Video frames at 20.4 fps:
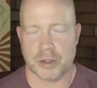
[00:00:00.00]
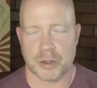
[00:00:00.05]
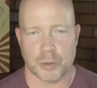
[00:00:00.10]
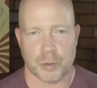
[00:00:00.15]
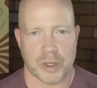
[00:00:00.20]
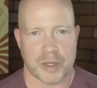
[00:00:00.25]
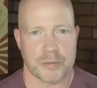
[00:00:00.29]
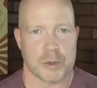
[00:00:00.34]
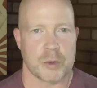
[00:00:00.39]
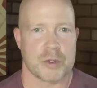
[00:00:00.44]
a
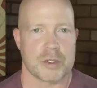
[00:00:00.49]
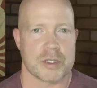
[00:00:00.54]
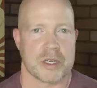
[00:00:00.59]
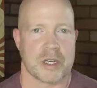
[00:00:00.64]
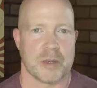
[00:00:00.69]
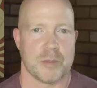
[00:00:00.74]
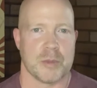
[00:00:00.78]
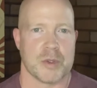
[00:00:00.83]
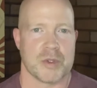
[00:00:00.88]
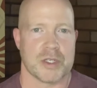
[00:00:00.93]

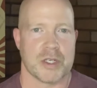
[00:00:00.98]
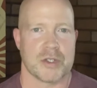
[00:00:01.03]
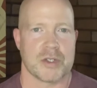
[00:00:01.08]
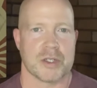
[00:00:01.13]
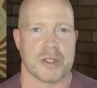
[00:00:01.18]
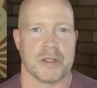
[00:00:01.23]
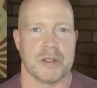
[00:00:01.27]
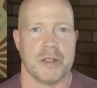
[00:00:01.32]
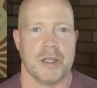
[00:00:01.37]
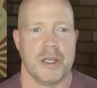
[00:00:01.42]
revolutionary
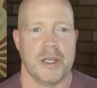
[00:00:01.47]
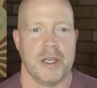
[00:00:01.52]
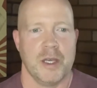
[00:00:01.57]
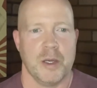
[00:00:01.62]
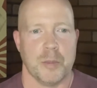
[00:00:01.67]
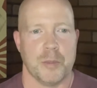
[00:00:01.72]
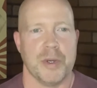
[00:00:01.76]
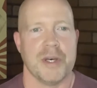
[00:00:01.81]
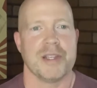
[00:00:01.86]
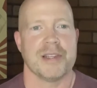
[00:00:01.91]
musician,
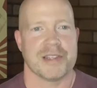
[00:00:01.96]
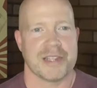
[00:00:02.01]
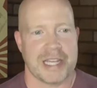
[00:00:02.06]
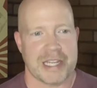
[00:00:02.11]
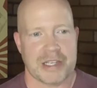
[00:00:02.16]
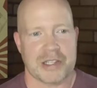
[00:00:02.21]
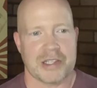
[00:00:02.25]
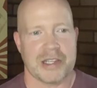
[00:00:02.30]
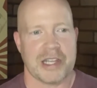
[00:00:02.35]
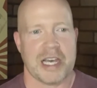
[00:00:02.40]
but
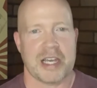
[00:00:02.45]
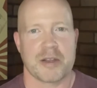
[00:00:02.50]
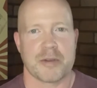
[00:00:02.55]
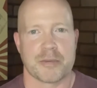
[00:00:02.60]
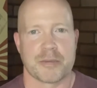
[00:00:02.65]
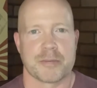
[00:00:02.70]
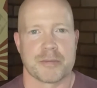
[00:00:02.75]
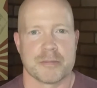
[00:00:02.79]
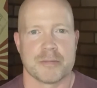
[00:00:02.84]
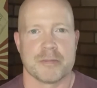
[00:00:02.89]
like a lot of